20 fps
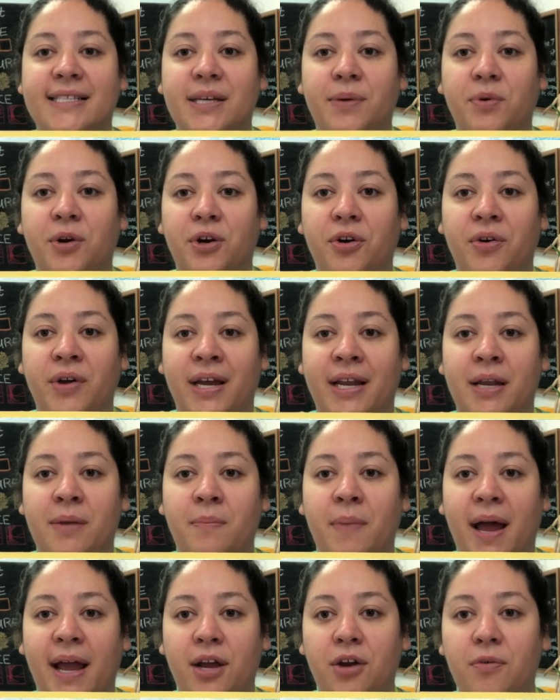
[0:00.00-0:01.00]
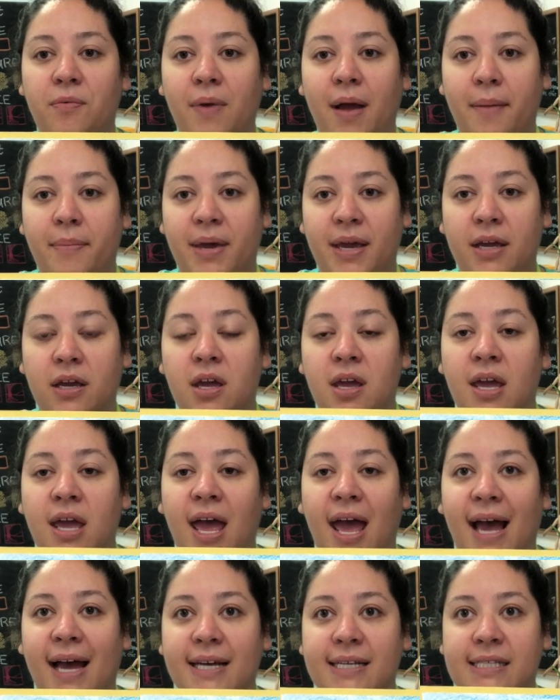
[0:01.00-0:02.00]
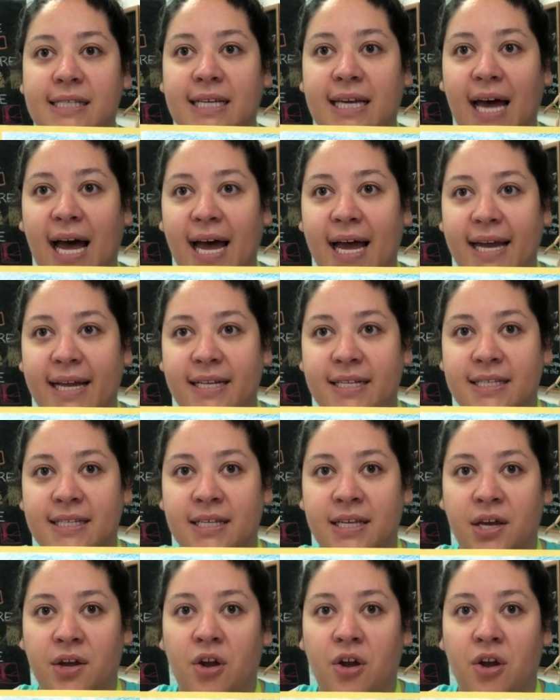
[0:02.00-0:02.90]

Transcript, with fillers: that were created by your rubbing as guides.